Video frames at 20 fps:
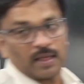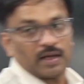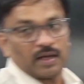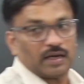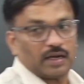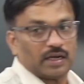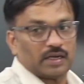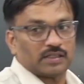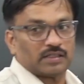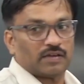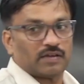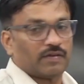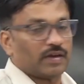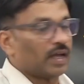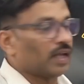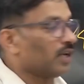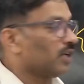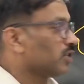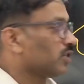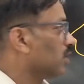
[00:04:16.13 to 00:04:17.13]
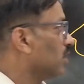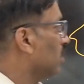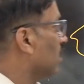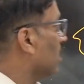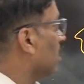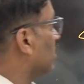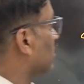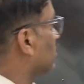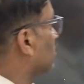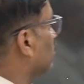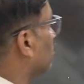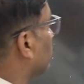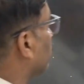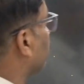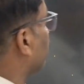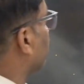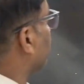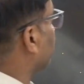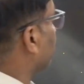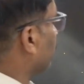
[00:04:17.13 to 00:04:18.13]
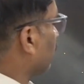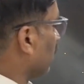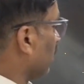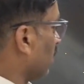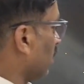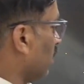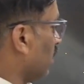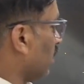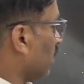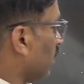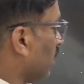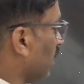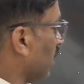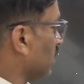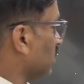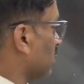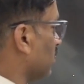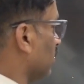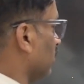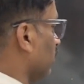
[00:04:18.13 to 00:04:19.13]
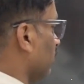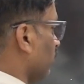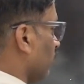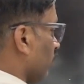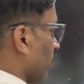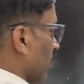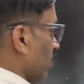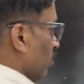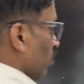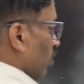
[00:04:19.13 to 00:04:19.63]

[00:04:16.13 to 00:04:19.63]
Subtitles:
radius of gyration also. Next, one more